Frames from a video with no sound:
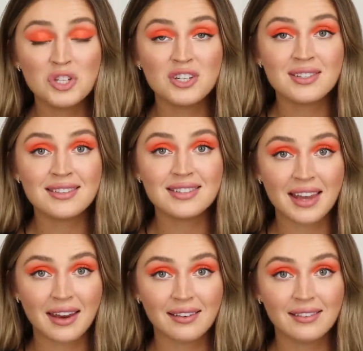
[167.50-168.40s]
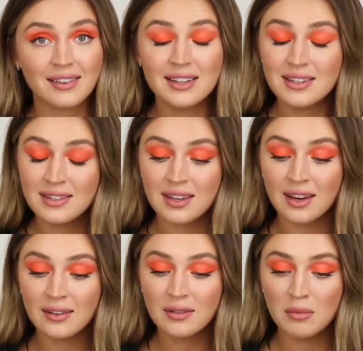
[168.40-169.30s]
which is insane. It's
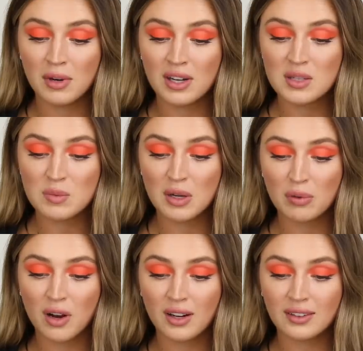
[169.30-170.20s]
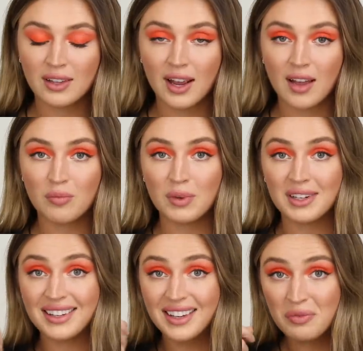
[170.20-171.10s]
insane, but it has been a product that I have
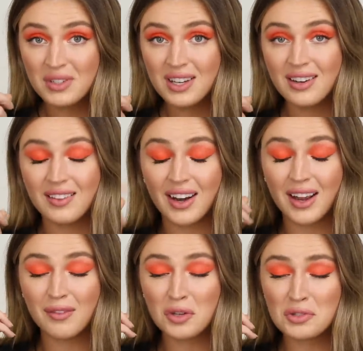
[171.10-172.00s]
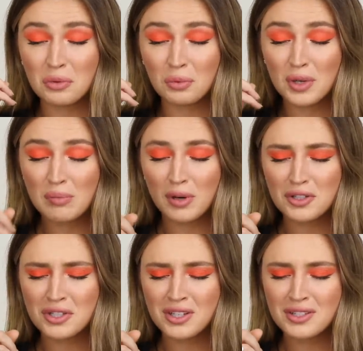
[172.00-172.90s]
been gifted and that I have also
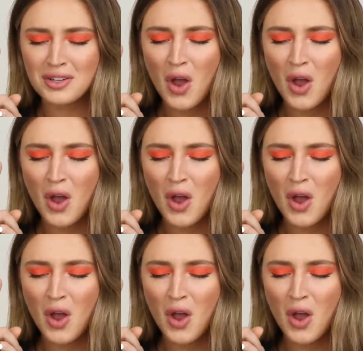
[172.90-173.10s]
repurchased